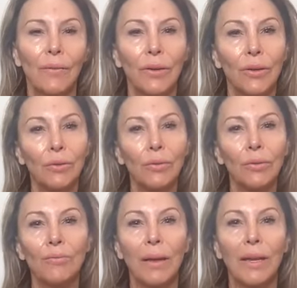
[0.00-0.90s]
your
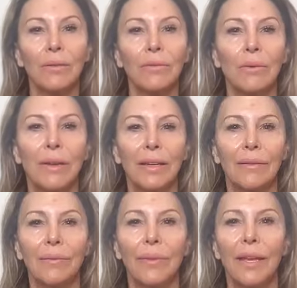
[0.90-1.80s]
being a woman.
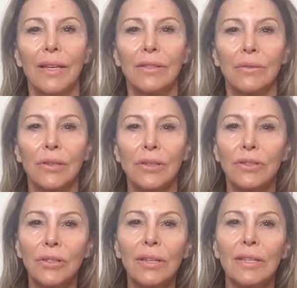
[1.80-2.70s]
So when you're
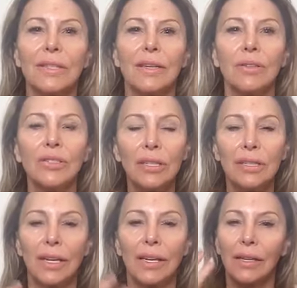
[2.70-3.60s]
doing this, I want you to
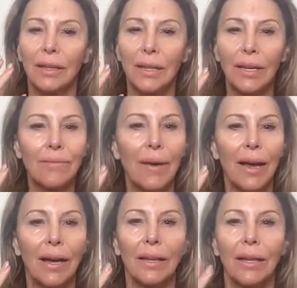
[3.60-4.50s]
just kind of lean
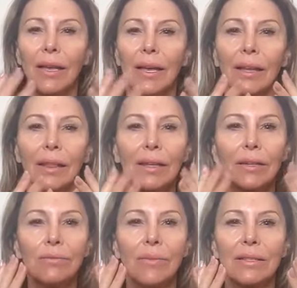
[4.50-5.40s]
back and let
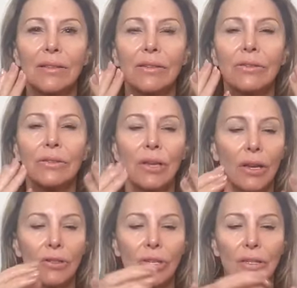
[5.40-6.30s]
your muscles
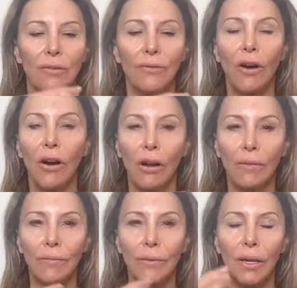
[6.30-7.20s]
just
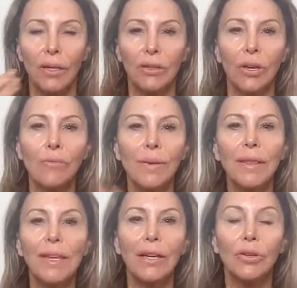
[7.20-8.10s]
fall. Don't be
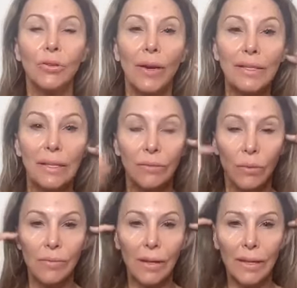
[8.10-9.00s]
the aggressive
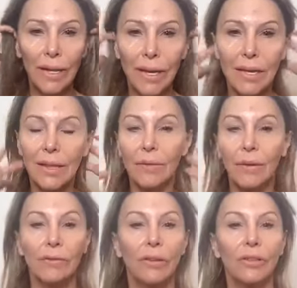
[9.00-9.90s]
woman that
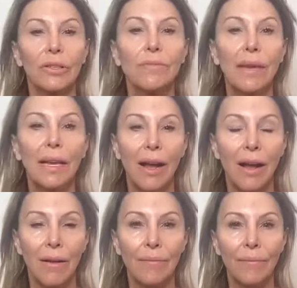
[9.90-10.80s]
we've learned to
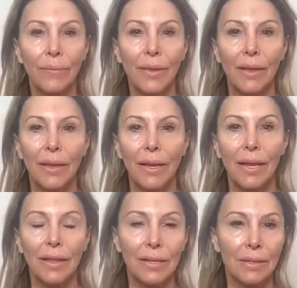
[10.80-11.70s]
become
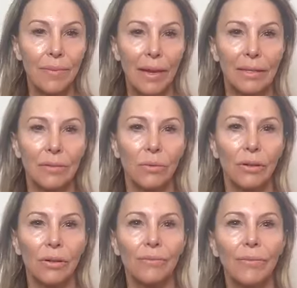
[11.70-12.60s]
in this man's
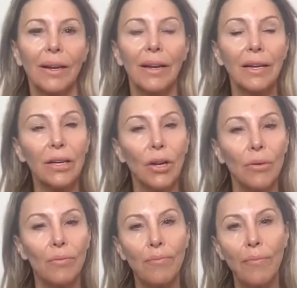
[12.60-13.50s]
world, but kind of
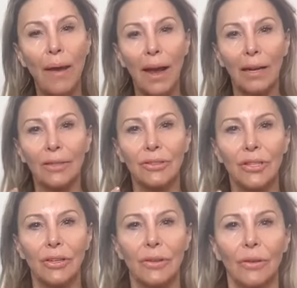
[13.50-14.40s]
go back
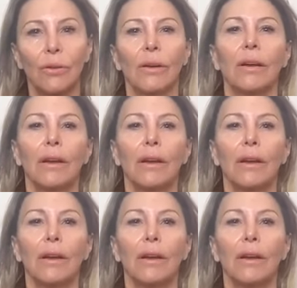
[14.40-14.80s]
to